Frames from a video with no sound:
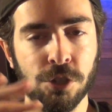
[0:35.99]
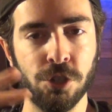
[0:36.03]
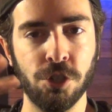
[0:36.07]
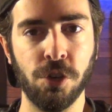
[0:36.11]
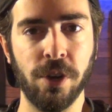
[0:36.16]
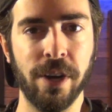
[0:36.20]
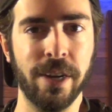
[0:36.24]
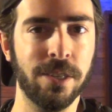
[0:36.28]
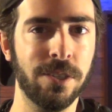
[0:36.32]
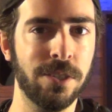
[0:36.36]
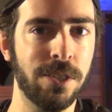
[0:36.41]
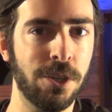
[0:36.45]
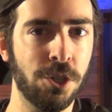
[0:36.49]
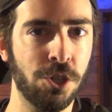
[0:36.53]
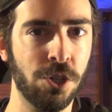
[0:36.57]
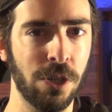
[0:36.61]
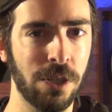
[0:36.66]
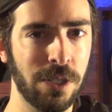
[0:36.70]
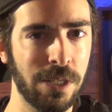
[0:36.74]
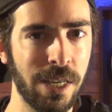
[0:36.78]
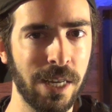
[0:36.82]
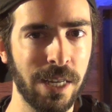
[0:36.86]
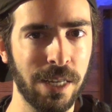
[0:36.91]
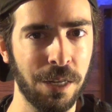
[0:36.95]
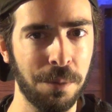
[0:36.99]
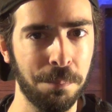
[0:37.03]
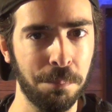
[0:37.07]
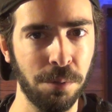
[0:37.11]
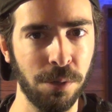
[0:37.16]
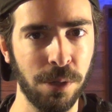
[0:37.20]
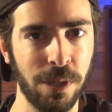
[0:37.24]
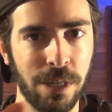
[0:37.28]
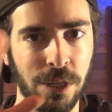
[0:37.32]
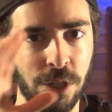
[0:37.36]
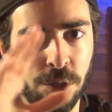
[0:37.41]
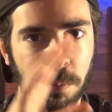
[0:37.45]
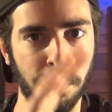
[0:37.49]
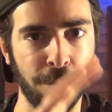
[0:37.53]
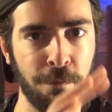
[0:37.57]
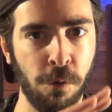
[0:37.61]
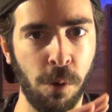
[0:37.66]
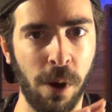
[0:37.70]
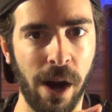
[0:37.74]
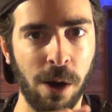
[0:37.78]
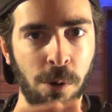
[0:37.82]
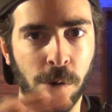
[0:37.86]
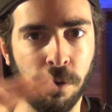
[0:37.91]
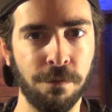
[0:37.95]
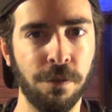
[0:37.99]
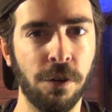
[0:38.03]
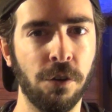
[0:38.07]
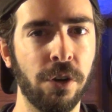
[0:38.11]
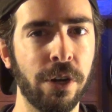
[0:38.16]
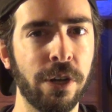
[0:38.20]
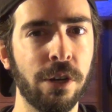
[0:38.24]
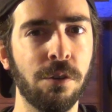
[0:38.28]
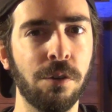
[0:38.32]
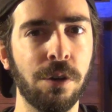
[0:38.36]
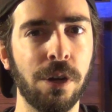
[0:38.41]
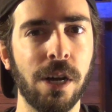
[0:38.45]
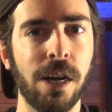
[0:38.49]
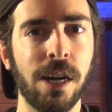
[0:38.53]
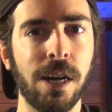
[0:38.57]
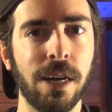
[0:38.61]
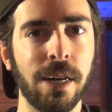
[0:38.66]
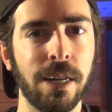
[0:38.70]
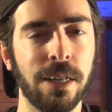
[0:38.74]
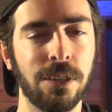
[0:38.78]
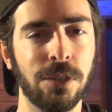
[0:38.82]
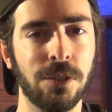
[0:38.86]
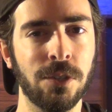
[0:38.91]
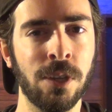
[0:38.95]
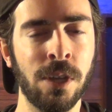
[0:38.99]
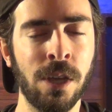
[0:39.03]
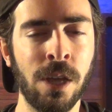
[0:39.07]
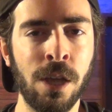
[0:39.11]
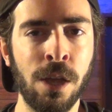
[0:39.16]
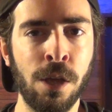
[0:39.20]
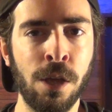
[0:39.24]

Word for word: transition taking place before our very own eyes.